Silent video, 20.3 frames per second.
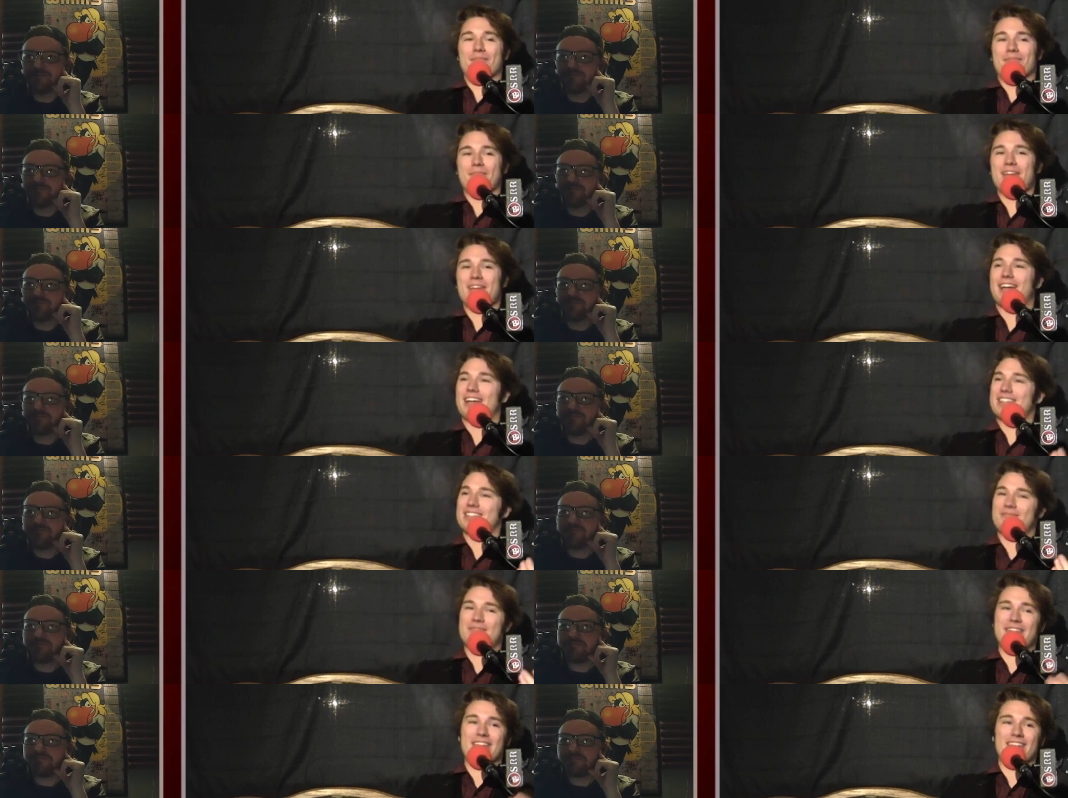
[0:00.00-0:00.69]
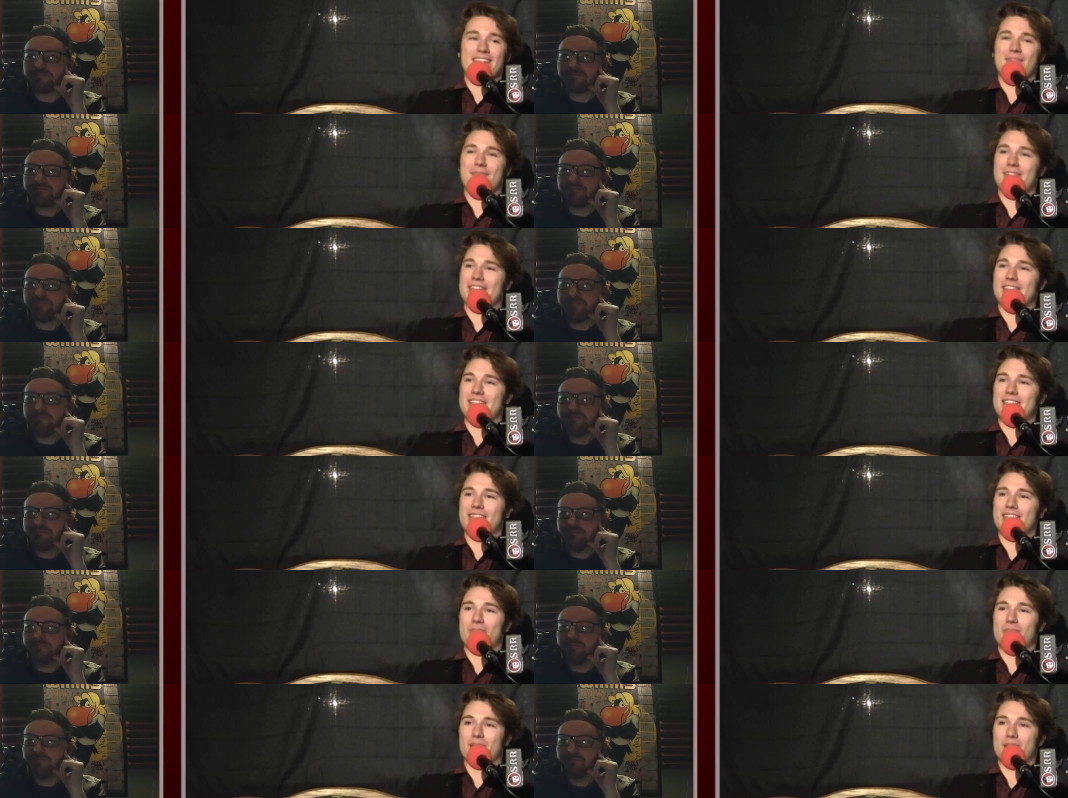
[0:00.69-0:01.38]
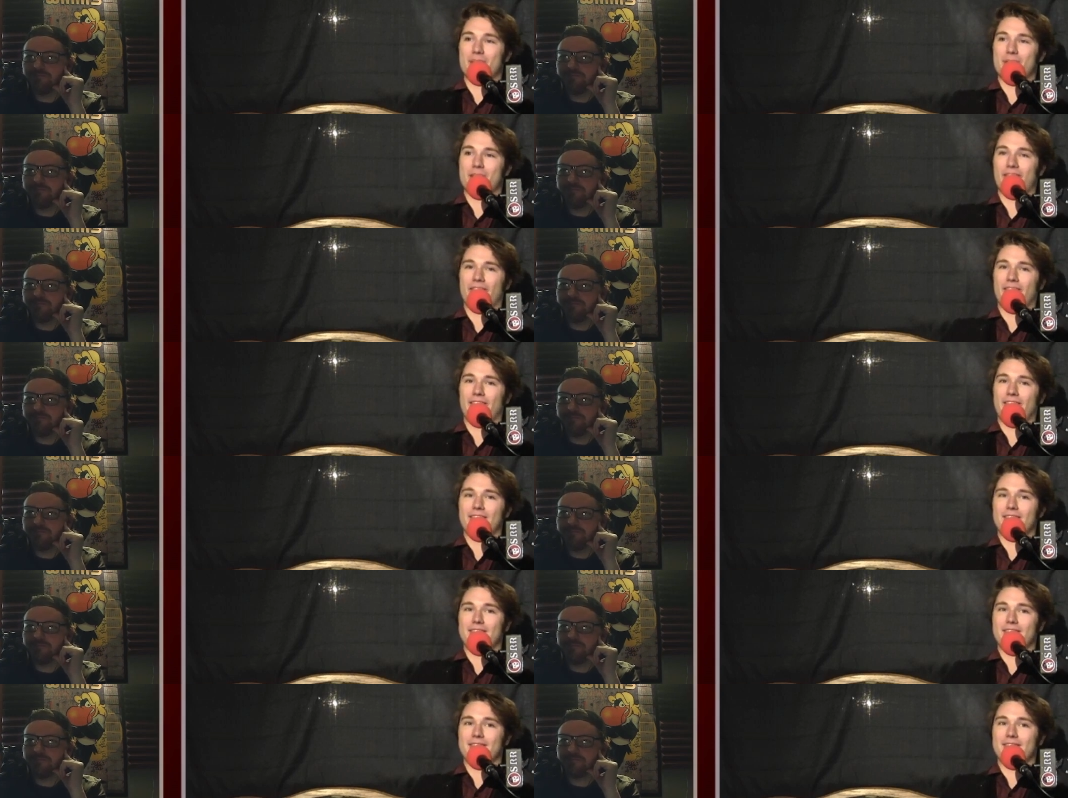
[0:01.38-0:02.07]
Speaker 1: but yeah, I got to meet him and he showed me about
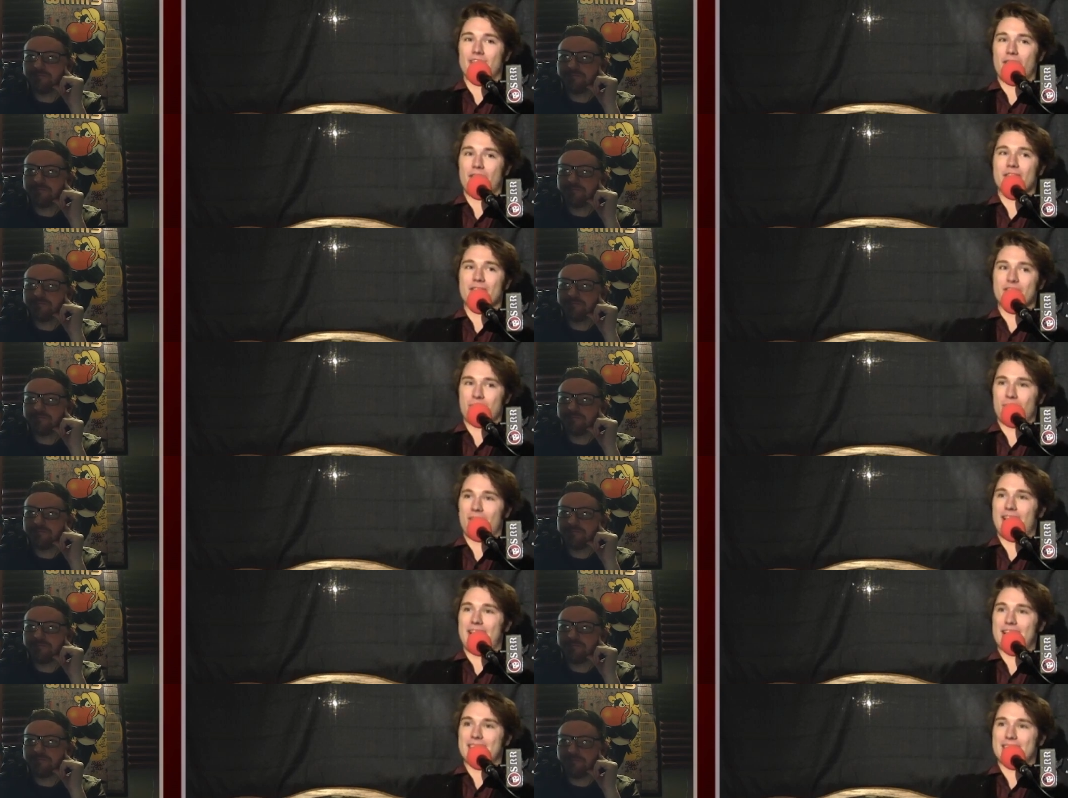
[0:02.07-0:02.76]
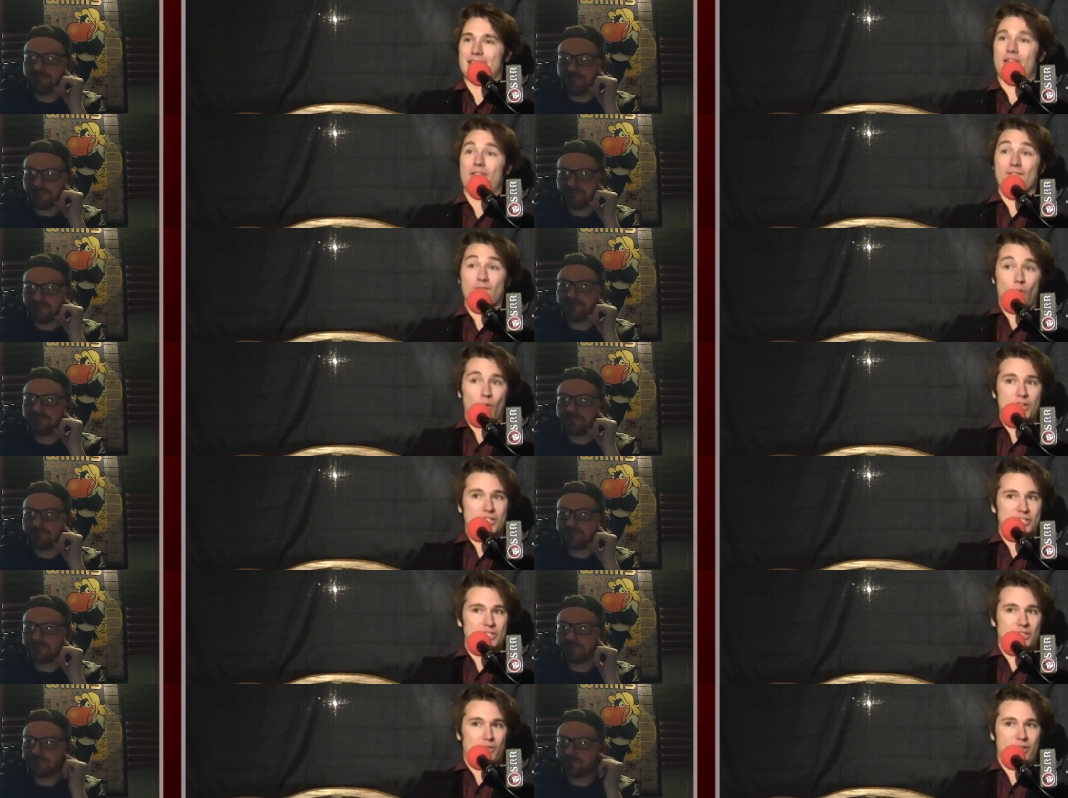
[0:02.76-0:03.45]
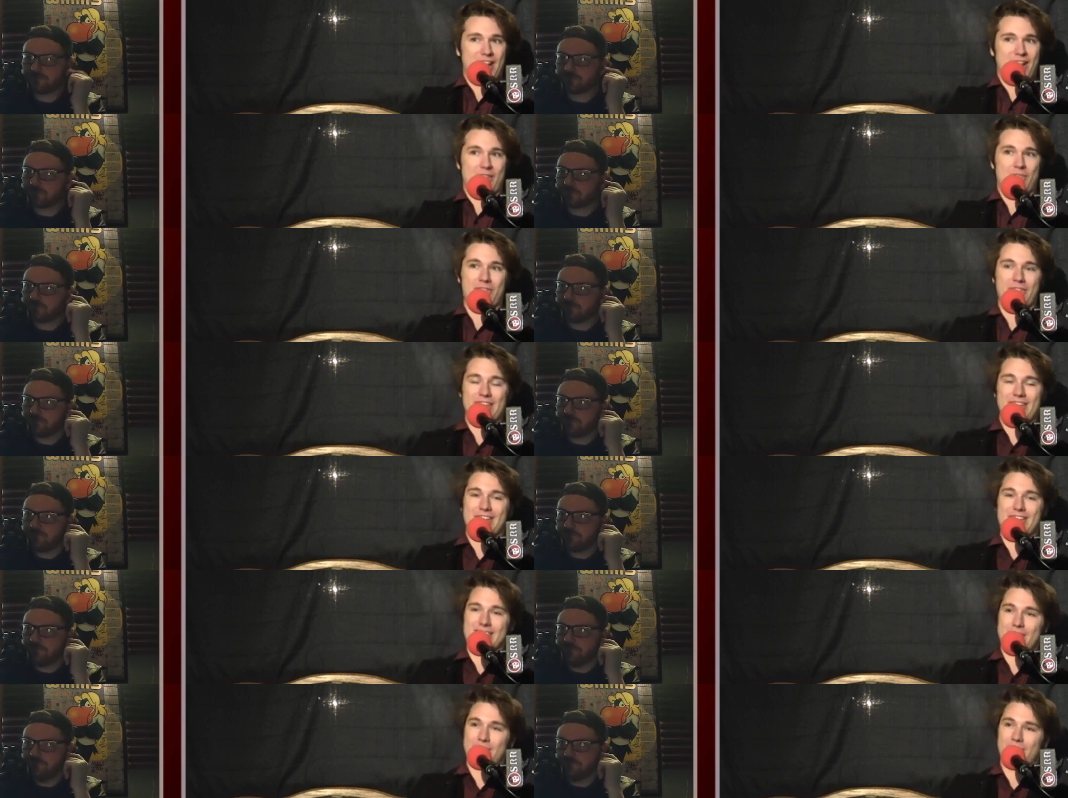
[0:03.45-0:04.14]
like cutting tracks and how to voice track
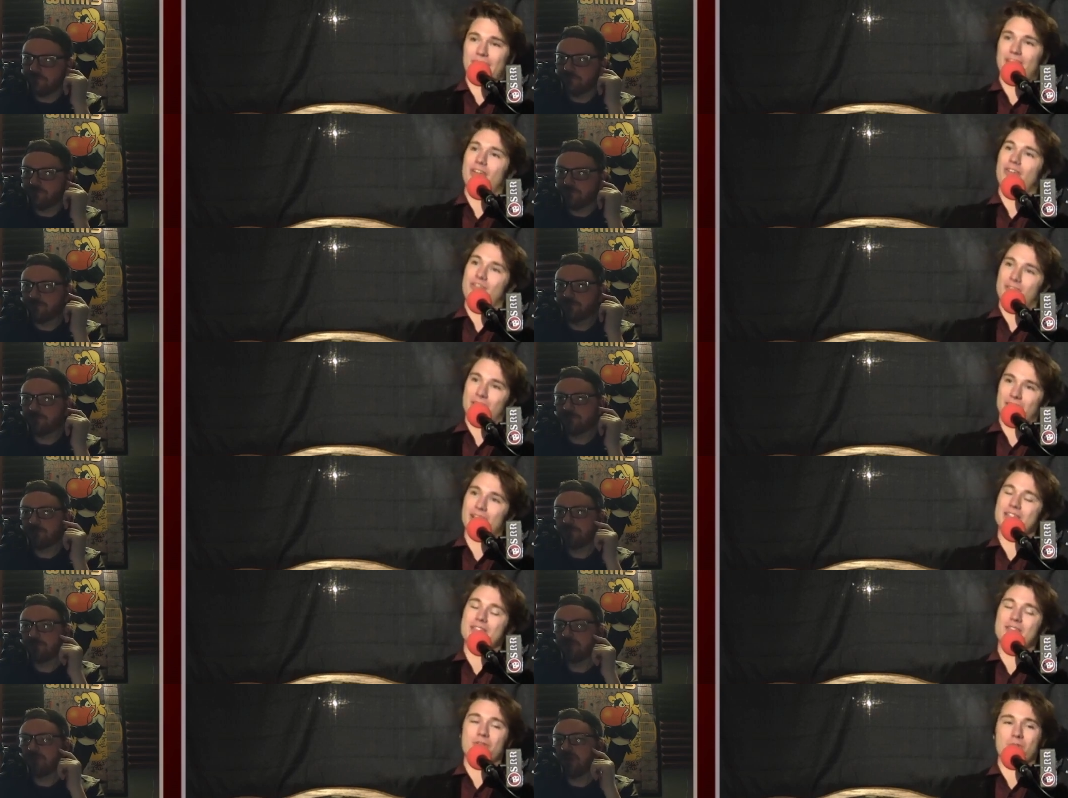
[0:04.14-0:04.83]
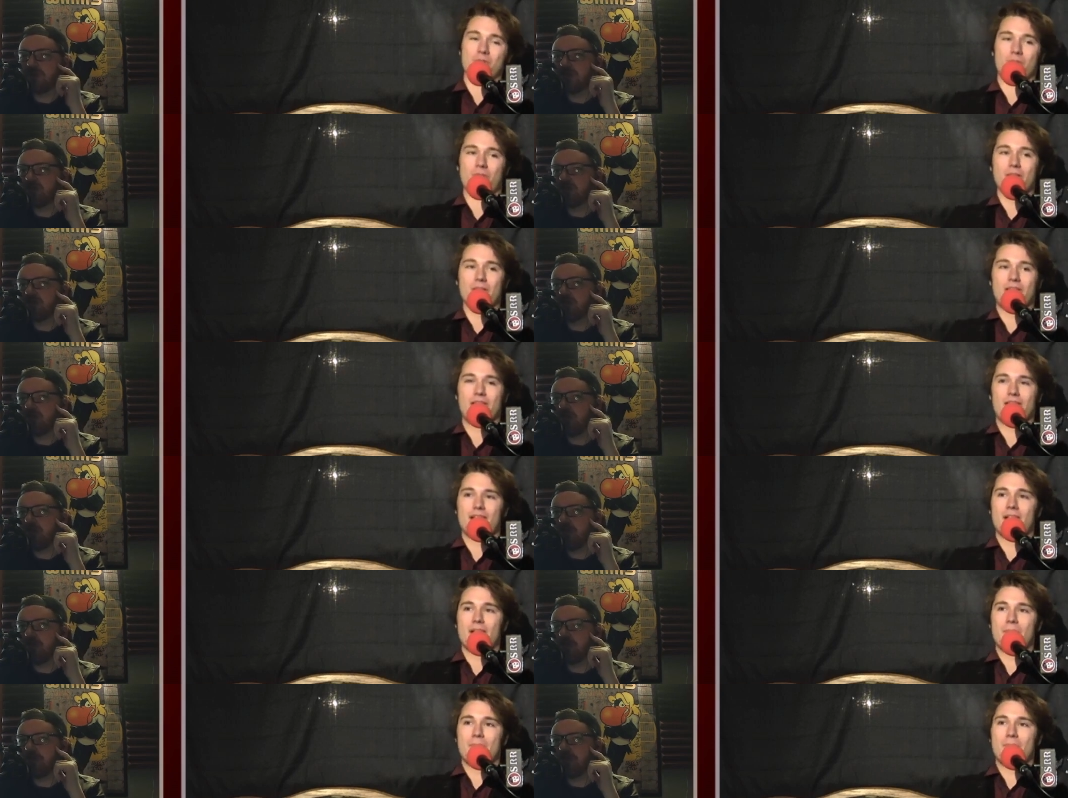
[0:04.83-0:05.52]
things. I'm like, okay, that's cool. So